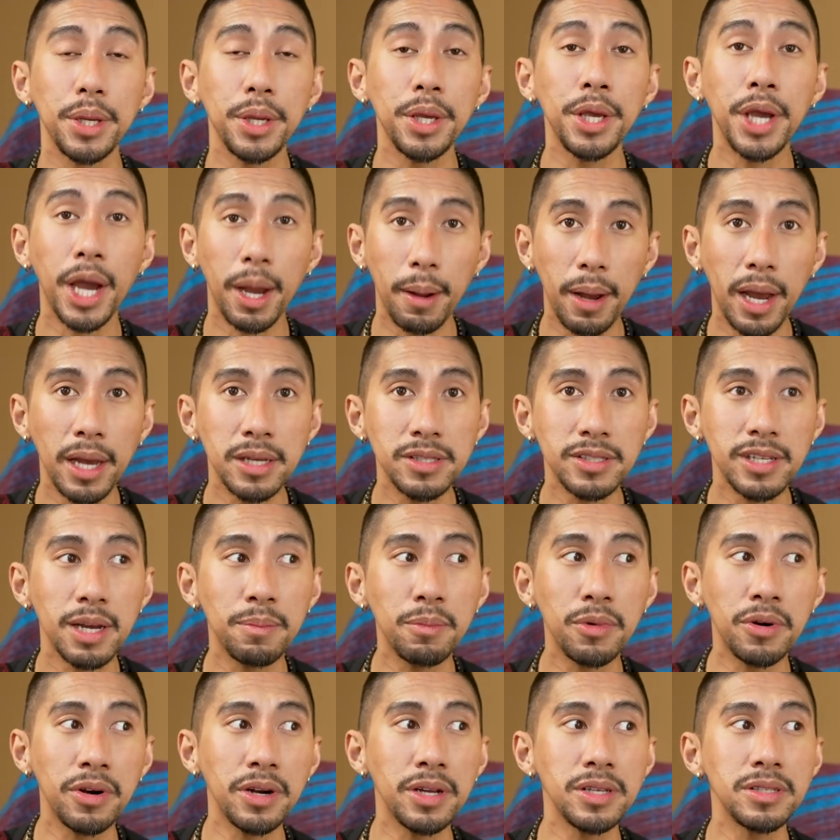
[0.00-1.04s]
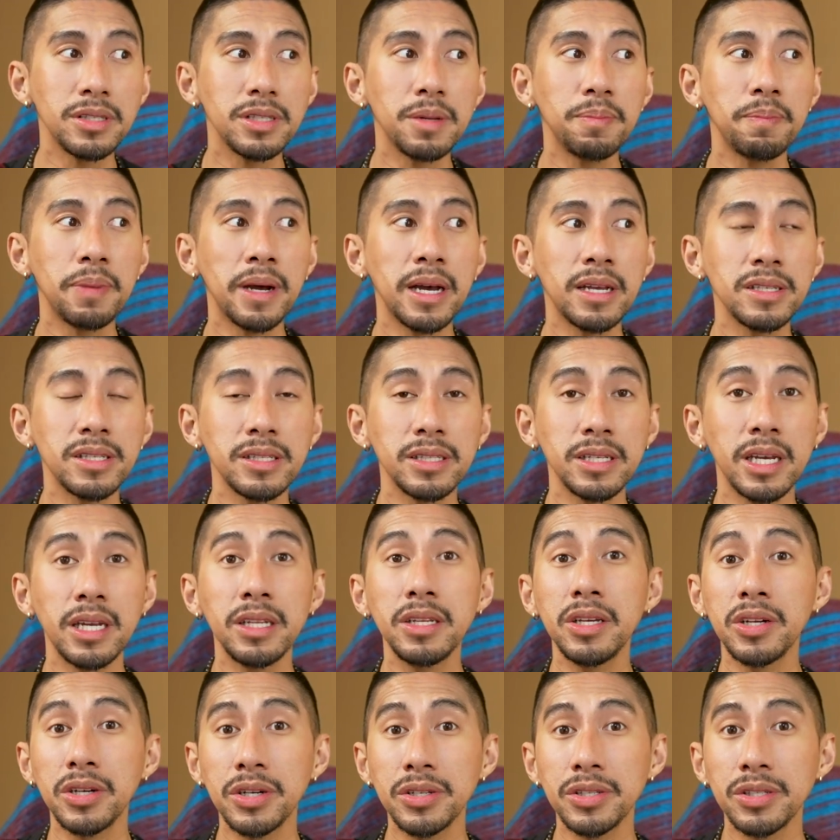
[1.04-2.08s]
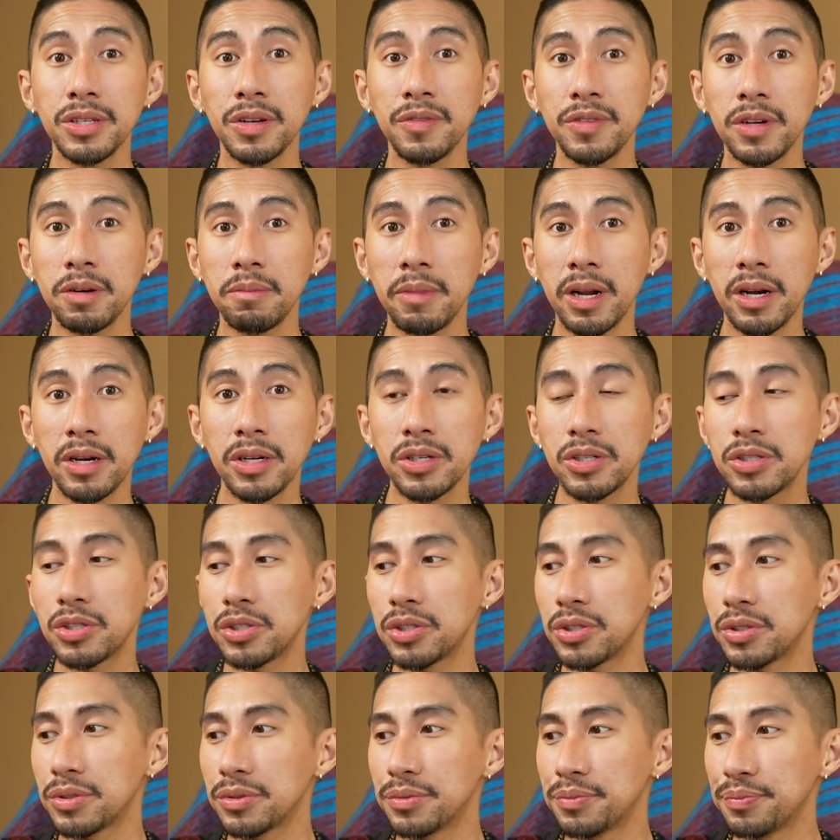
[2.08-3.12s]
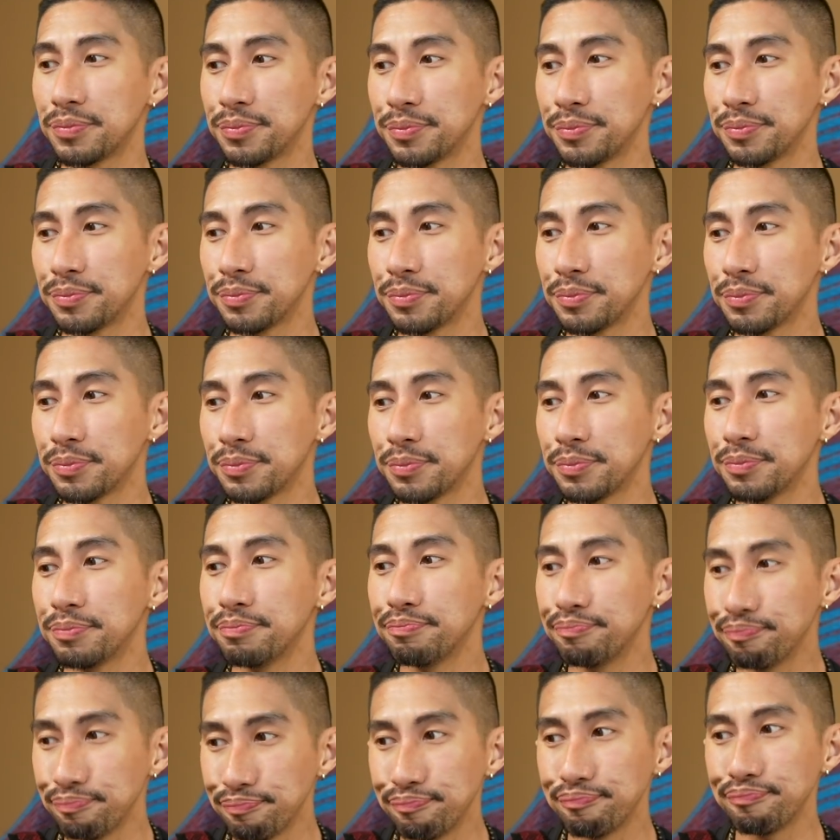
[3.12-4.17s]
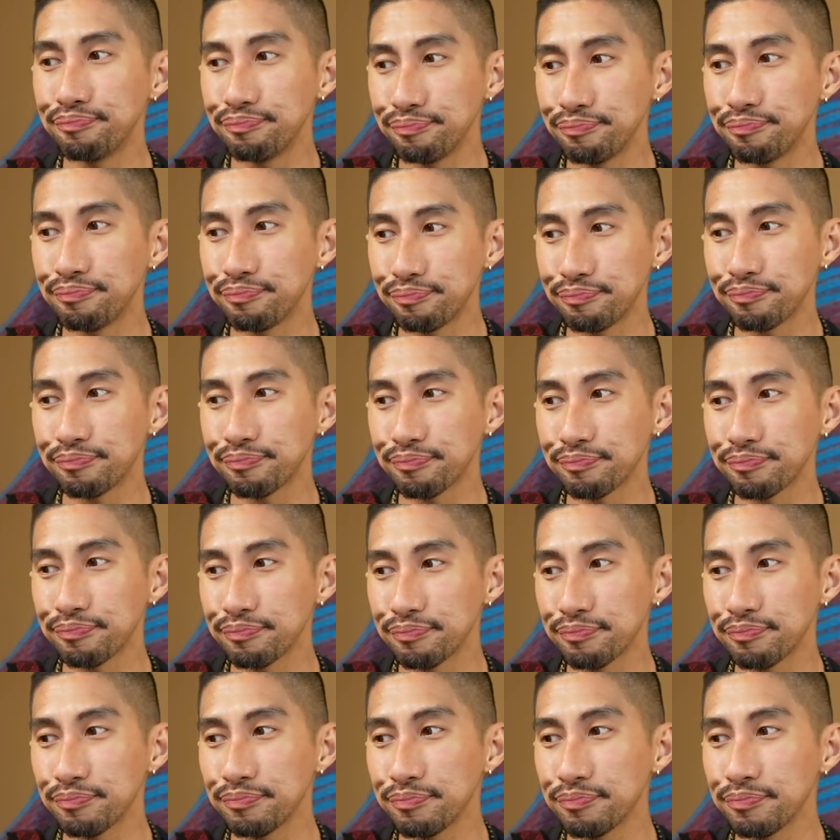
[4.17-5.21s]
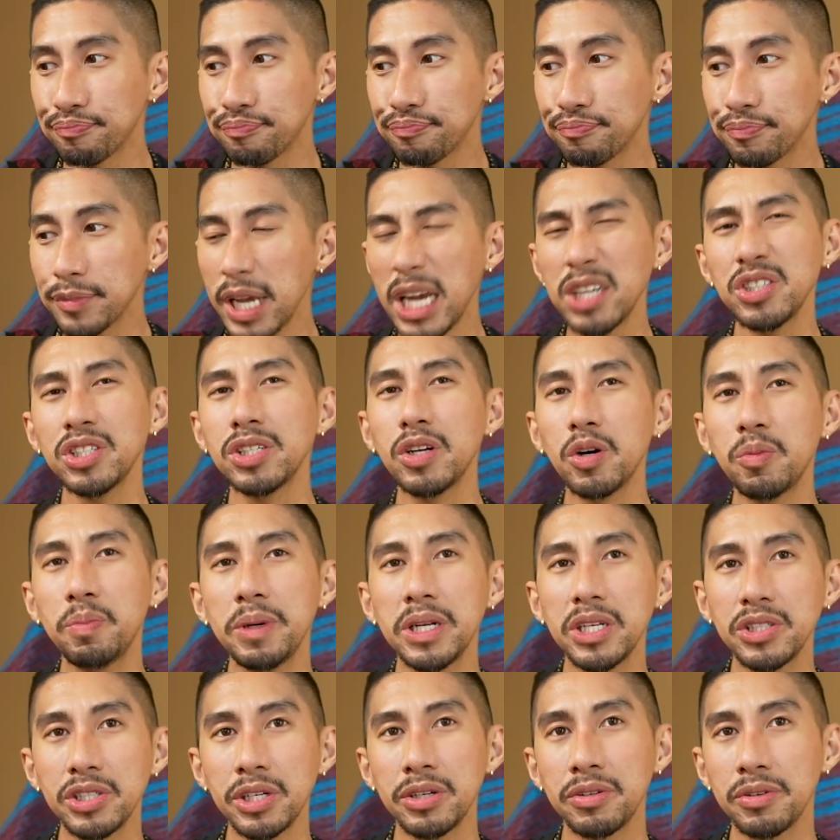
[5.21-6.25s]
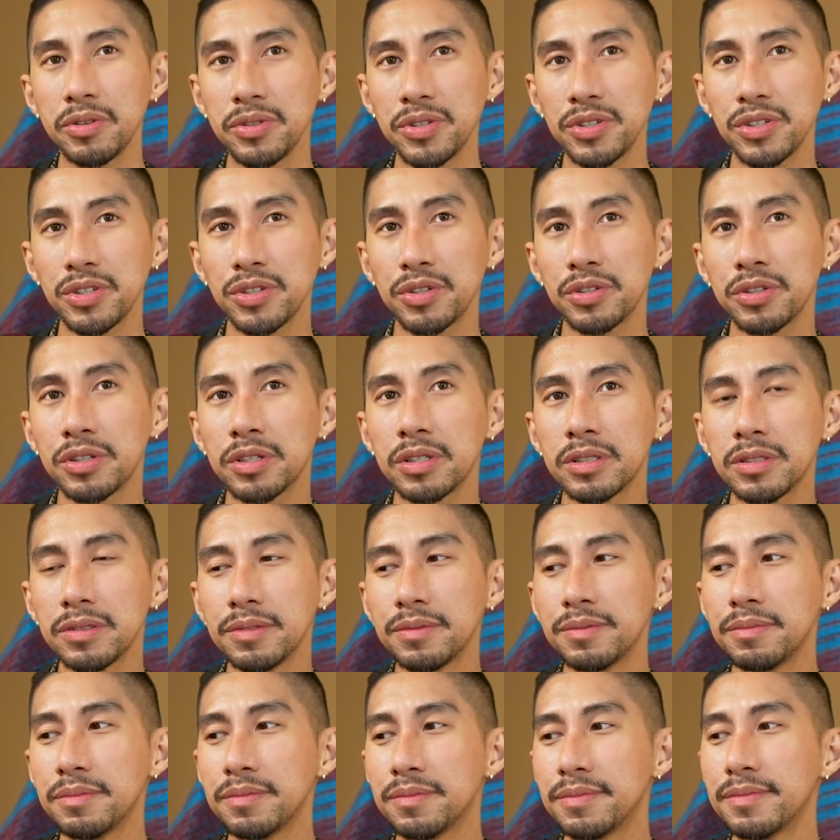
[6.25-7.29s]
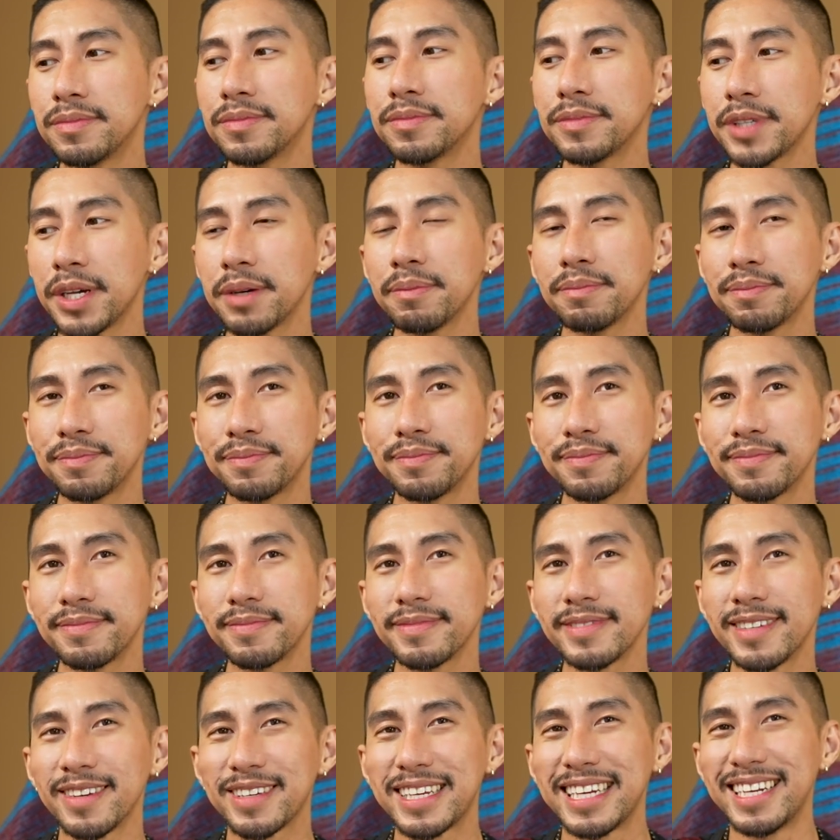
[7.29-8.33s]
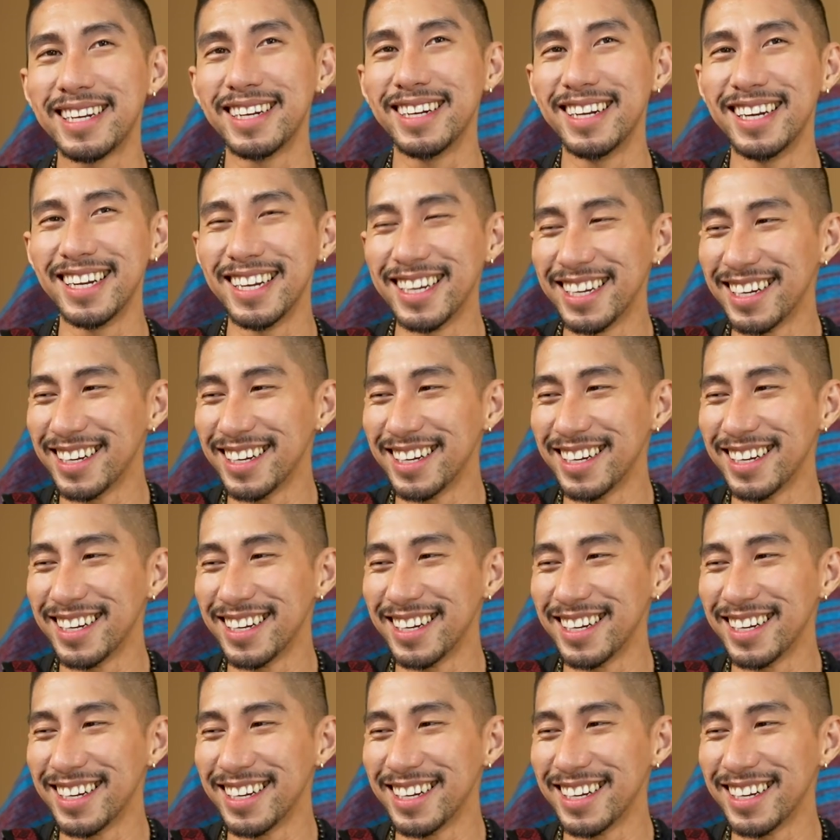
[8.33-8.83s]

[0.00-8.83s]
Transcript: Yeah, I summarized the past ten years of your marriage. Mm-hmm. I should open a tarot school. Yeah. Okay.